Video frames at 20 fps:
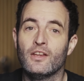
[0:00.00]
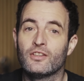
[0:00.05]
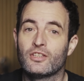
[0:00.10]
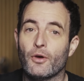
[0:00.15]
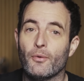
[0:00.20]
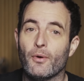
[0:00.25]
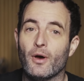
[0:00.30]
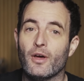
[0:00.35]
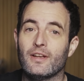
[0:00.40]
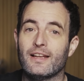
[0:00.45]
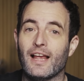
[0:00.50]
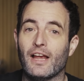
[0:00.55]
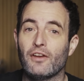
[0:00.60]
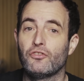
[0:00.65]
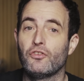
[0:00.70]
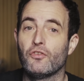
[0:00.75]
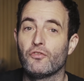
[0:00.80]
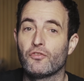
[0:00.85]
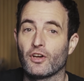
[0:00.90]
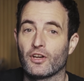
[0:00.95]
So,
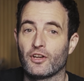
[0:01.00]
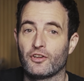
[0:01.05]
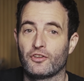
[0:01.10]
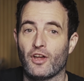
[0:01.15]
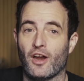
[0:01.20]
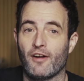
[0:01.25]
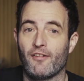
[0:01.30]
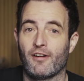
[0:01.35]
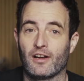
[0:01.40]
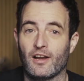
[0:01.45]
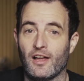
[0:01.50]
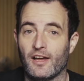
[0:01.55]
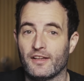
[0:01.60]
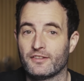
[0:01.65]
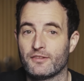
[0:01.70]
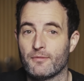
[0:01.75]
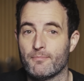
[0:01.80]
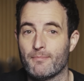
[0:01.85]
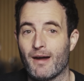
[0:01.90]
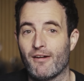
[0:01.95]
unless you've got a direct
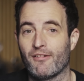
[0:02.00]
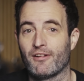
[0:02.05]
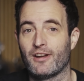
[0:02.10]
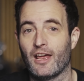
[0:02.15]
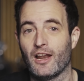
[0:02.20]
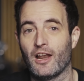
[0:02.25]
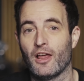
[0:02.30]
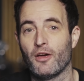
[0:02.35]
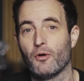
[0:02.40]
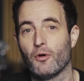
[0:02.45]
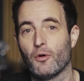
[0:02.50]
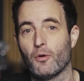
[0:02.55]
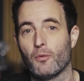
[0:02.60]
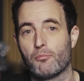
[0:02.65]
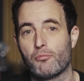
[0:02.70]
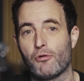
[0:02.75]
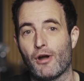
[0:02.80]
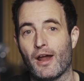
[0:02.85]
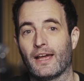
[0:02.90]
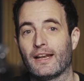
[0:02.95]
line to Maranello
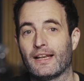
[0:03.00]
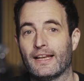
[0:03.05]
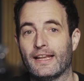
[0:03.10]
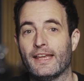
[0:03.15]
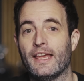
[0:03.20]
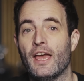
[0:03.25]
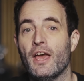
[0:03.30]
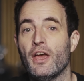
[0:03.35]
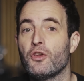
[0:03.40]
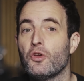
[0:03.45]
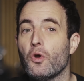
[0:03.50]
or Brackley,